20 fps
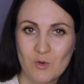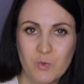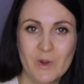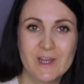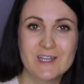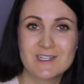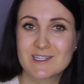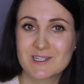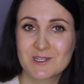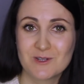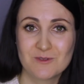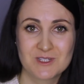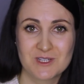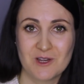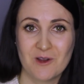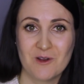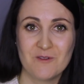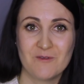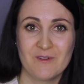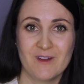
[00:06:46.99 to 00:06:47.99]
when school's
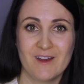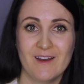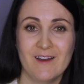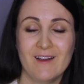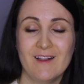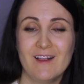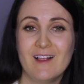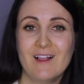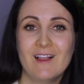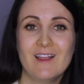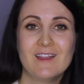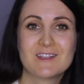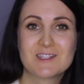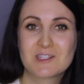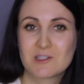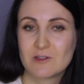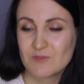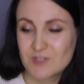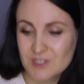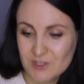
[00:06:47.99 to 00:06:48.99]
over,
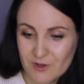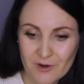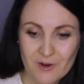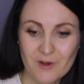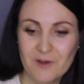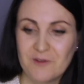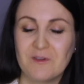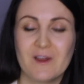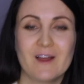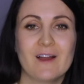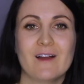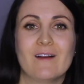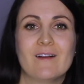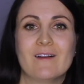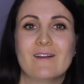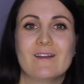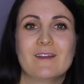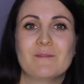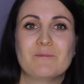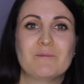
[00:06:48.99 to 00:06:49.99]
school's not over